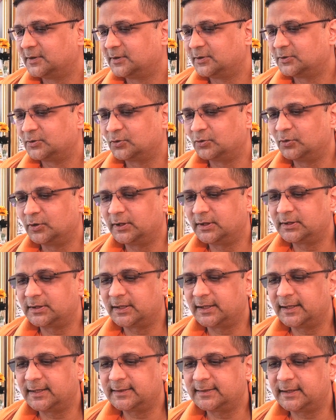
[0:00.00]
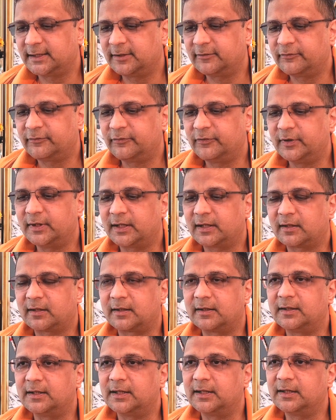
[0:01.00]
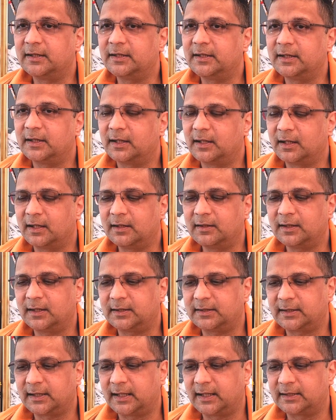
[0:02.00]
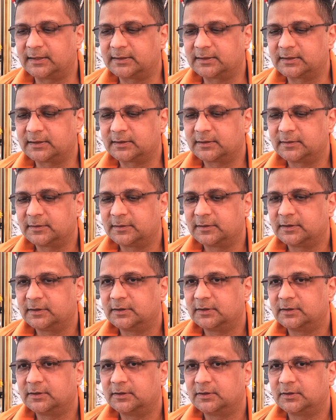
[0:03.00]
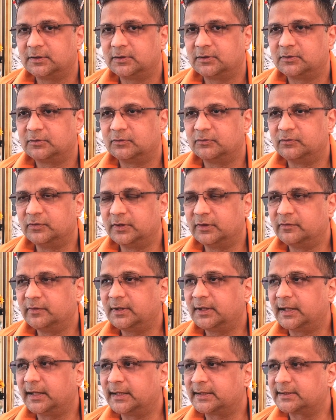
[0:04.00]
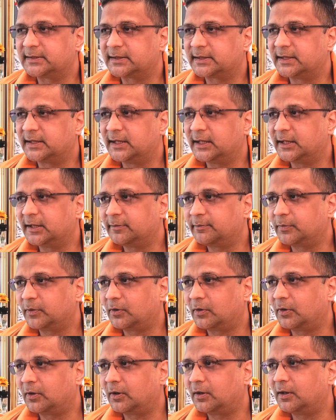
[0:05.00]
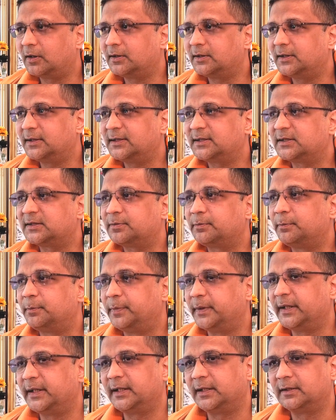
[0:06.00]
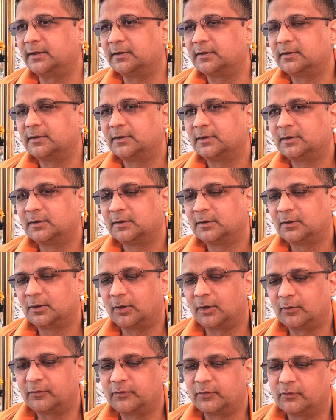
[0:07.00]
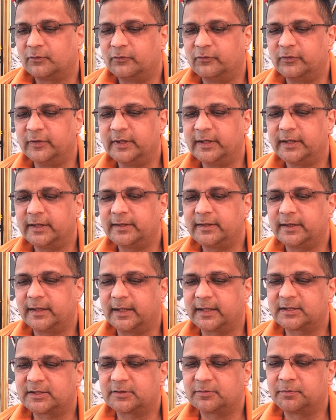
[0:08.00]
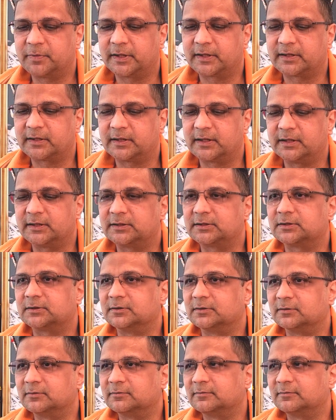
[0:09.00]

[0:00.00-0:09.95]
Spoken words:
So he says, if we are really unattached, we will escape all this pain of vain expectation.